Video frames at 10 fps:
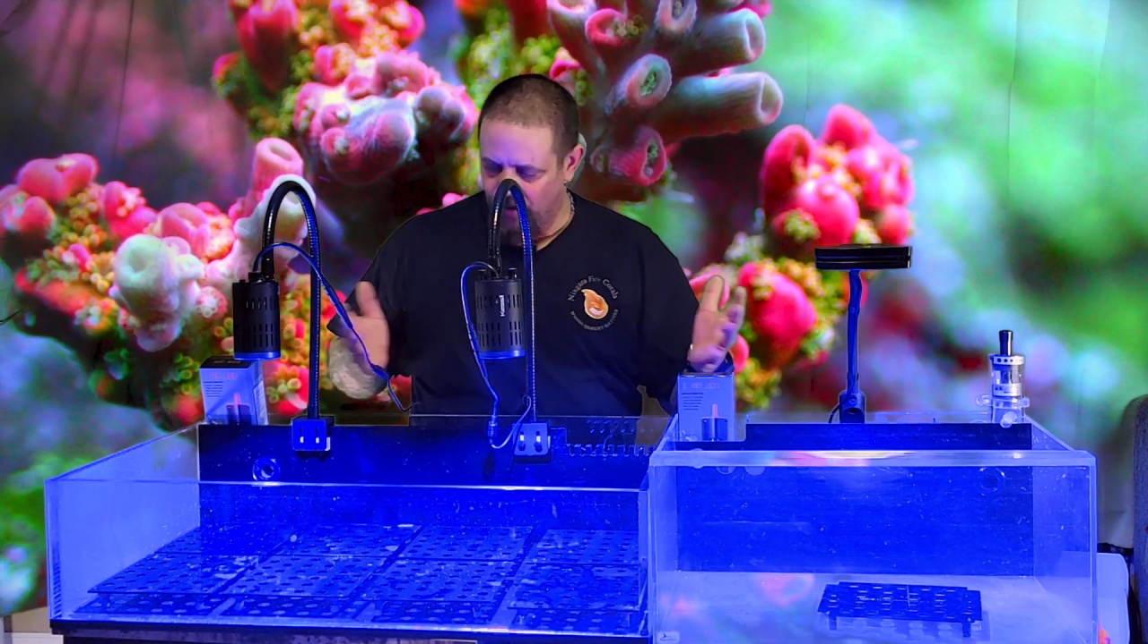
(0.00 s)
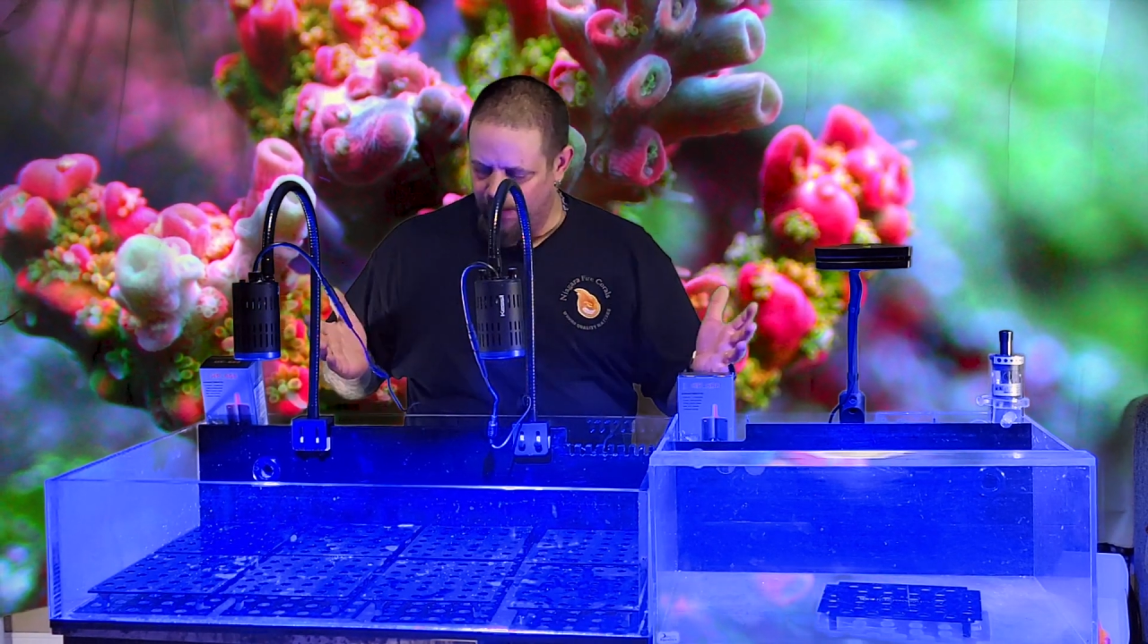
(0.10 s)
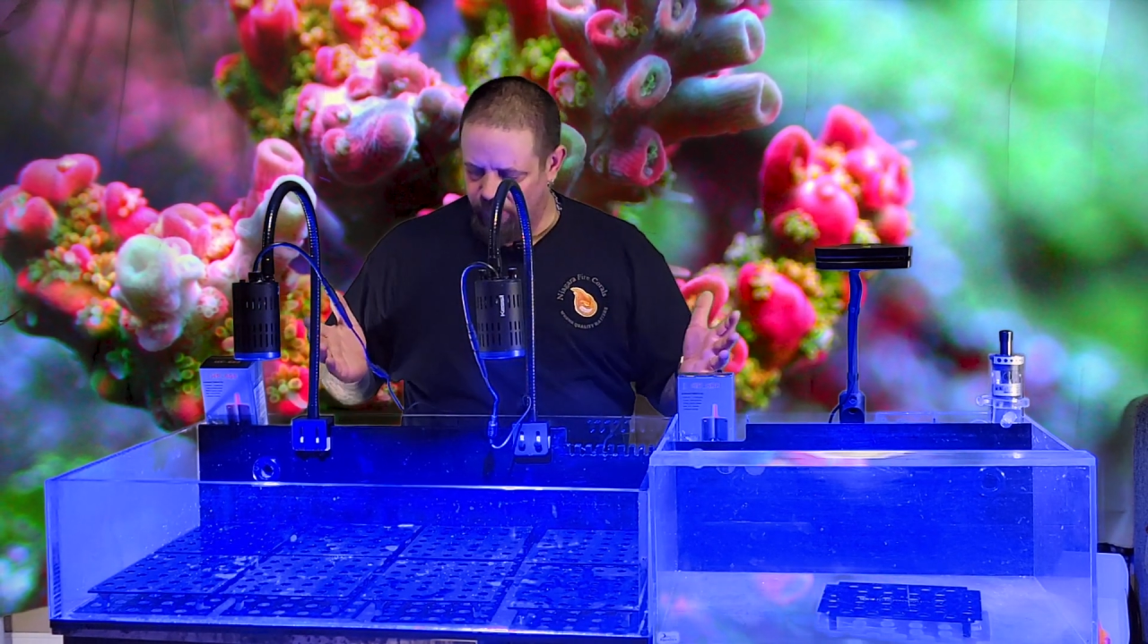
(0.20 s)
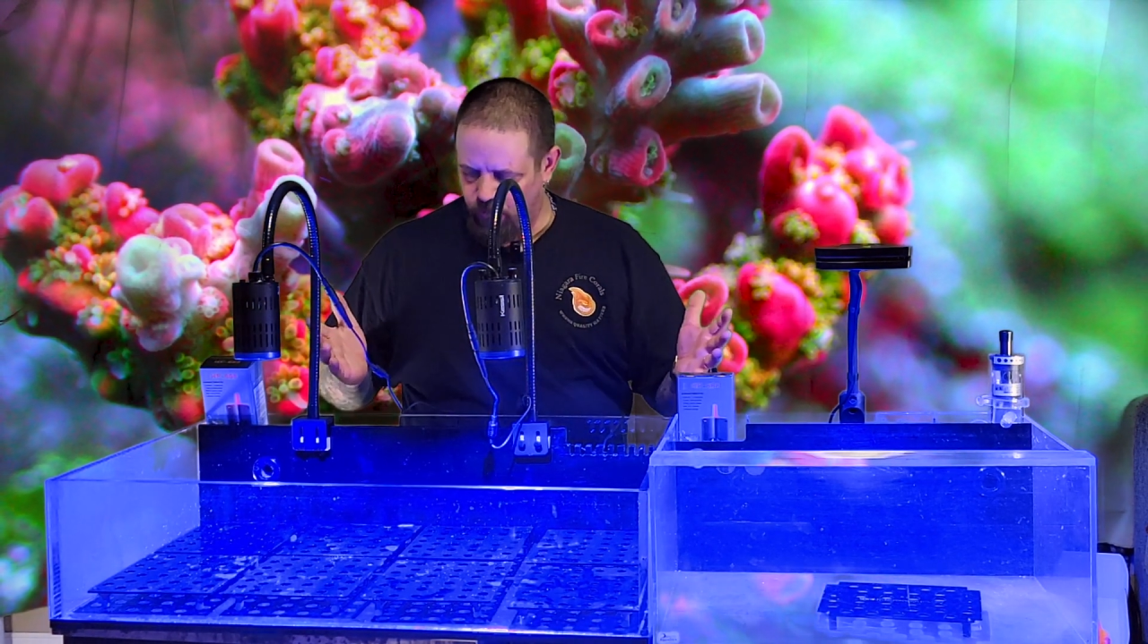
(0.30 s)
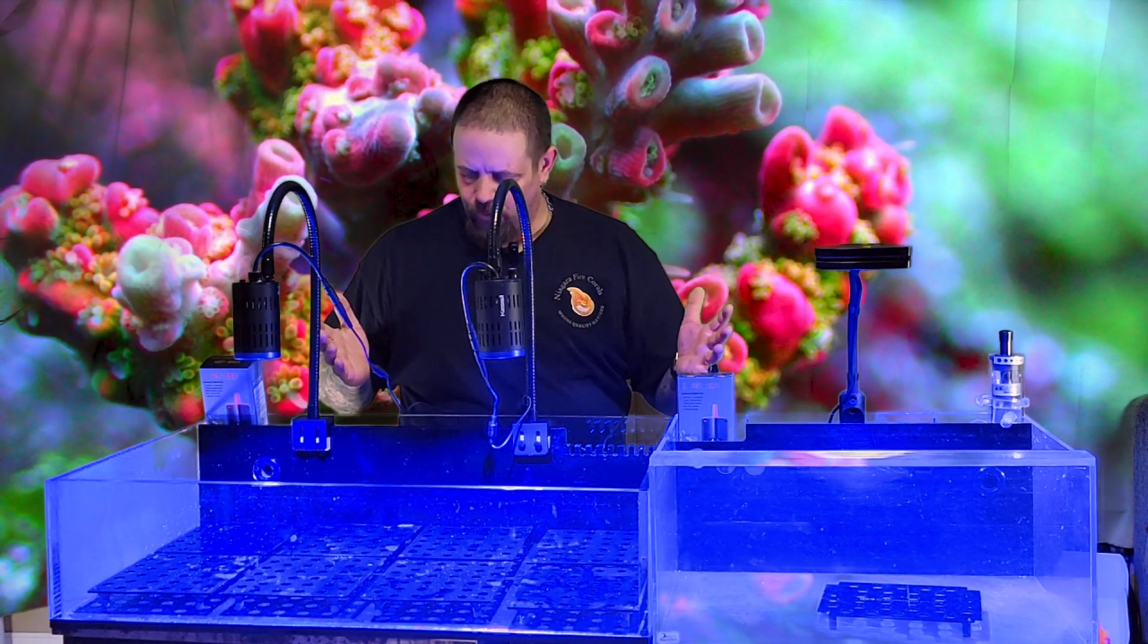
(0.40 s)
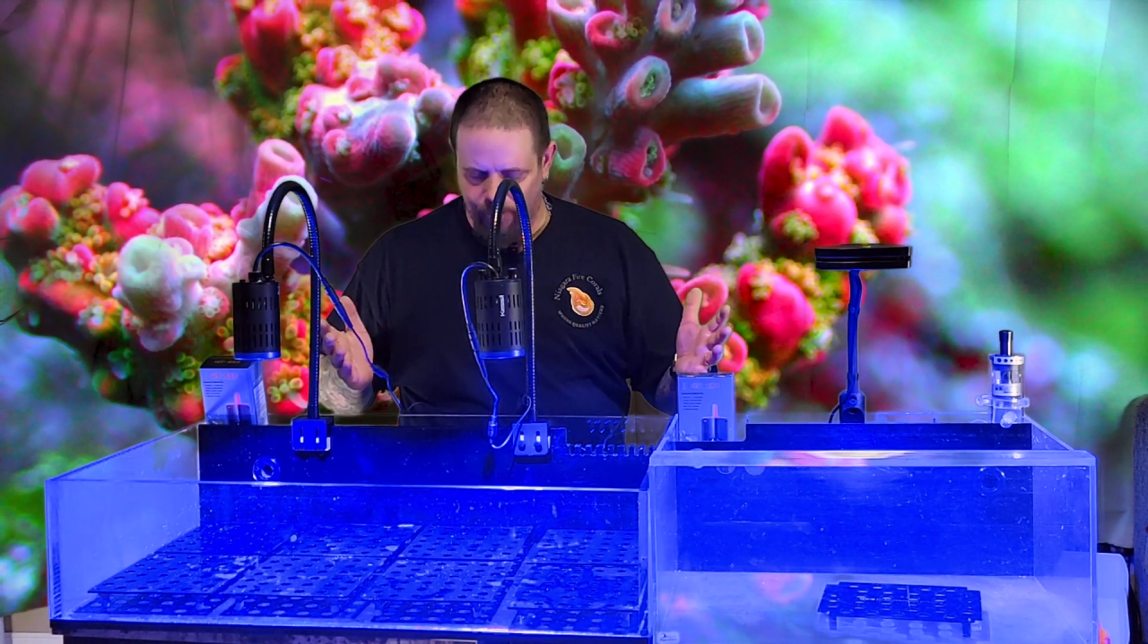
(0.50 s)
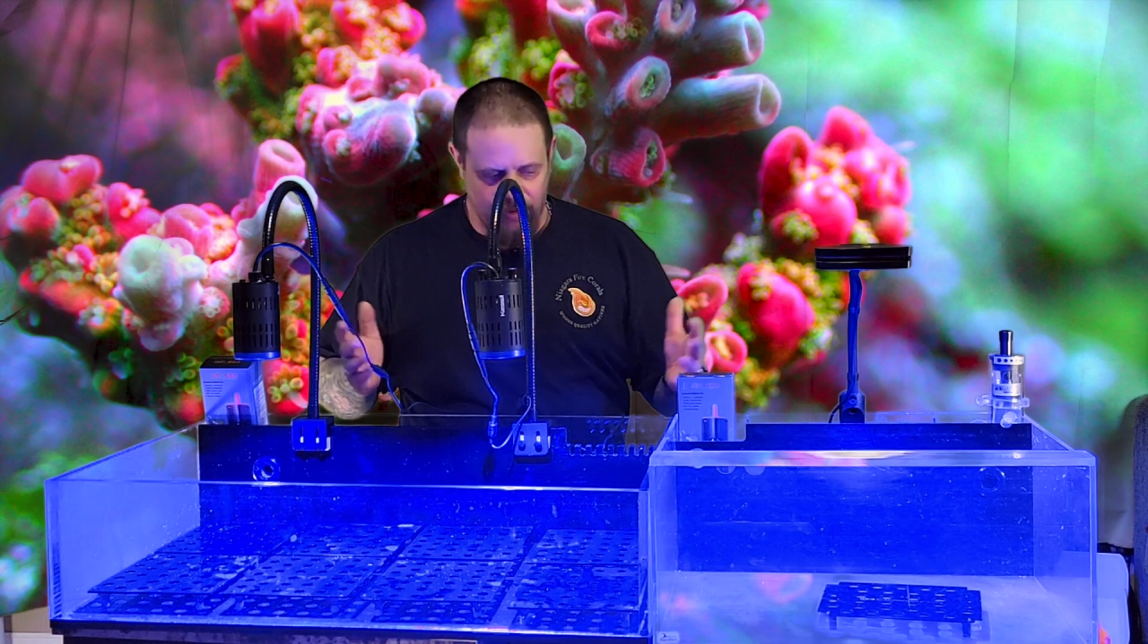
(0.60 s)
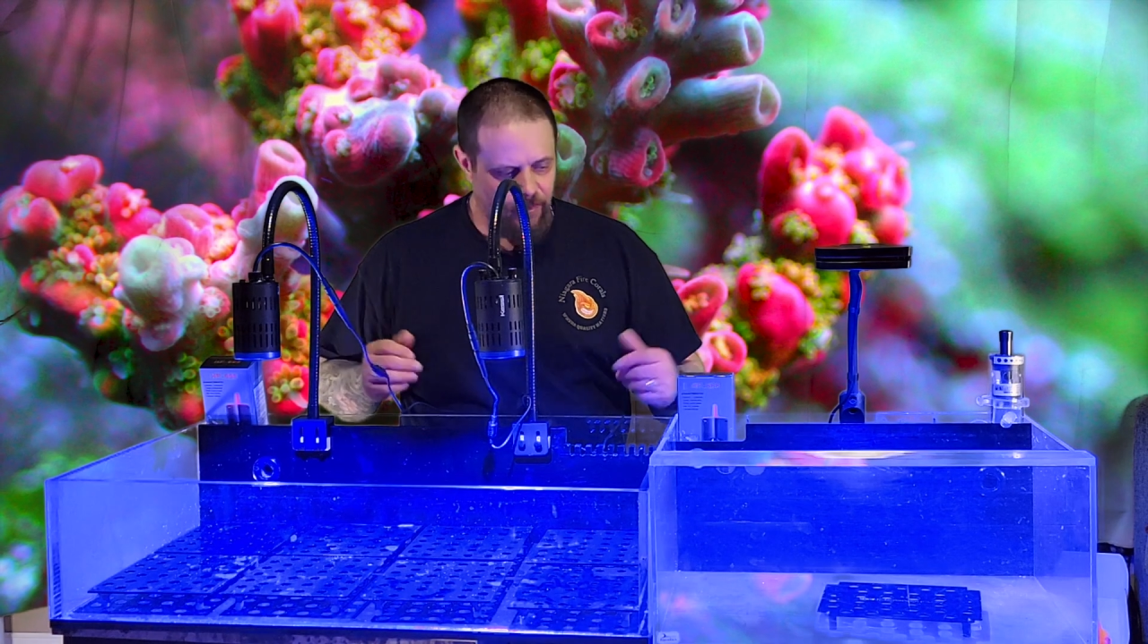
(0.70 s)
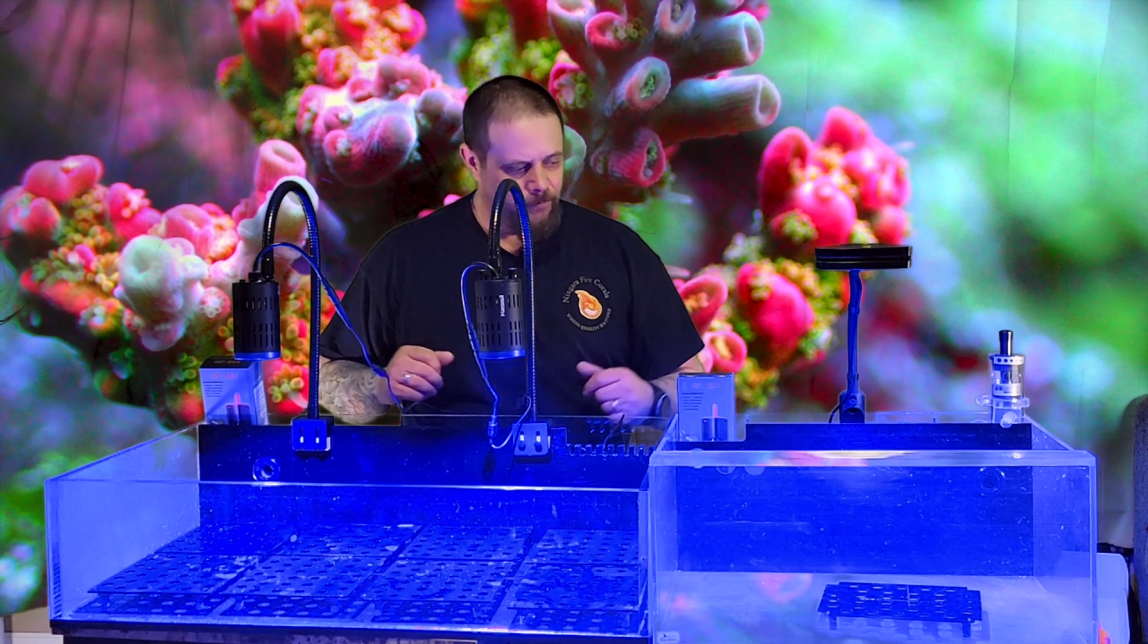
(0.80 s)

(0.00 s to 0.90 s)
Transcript: lights work.